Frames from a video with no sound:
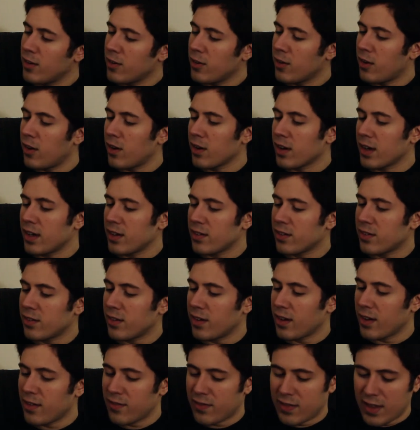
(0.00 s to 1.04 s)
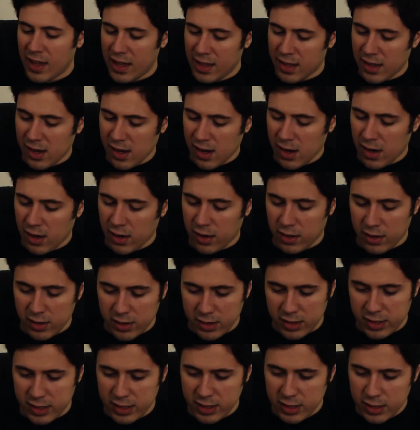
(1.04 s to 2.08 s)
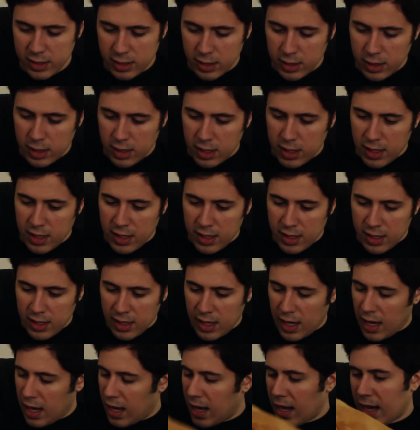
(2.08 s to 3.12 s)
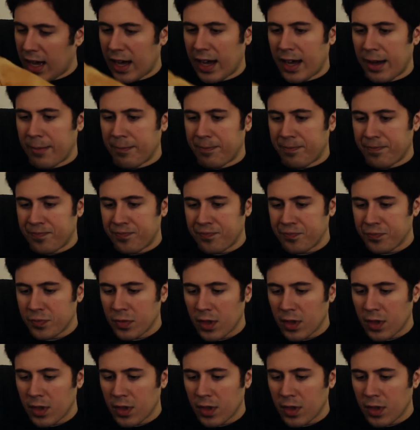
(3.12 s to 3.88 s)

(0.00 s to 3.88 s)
long history of 10 years. When